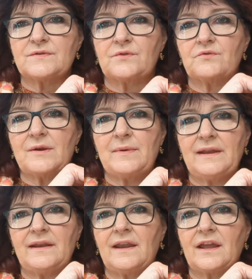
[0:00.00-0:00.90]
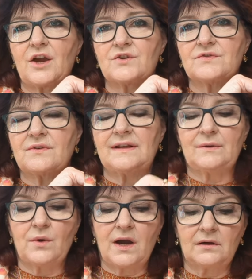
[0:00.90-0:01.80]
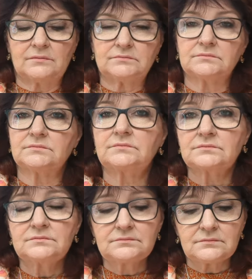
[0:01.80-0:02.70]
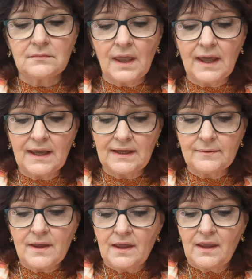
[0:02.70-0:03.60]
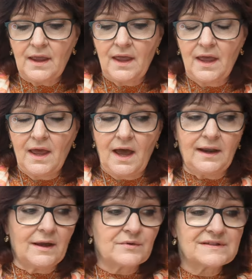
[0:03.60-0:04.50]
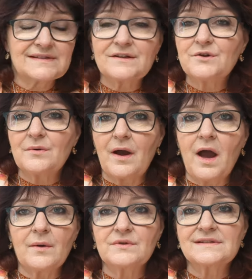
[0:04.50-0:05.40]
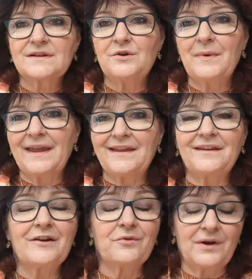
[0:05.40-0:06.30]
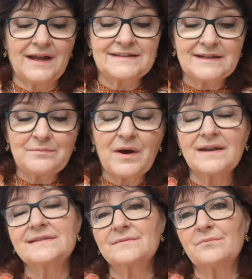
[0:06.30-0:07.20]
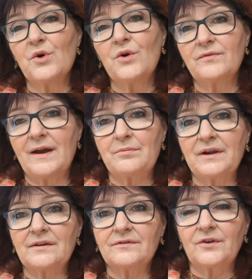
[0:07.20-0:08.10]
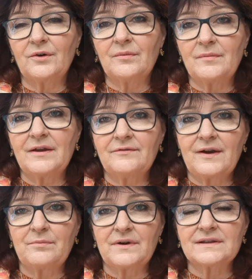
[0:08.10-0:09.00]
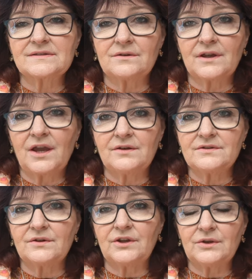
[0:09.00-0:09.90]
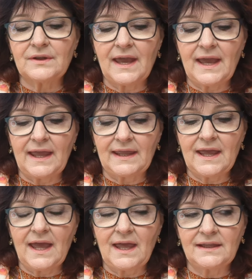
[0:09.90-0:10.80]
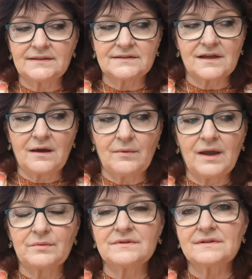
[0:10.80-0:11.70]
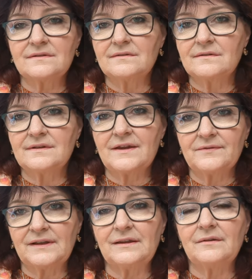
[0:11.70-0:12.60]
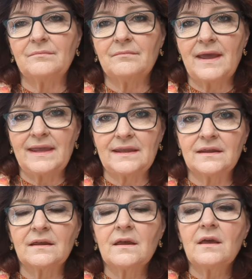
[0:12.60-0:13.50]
ribbon, and it goes really well. And I would still make another one. I did buy some more fabric from myfabrics.co.uk, and I would definitely make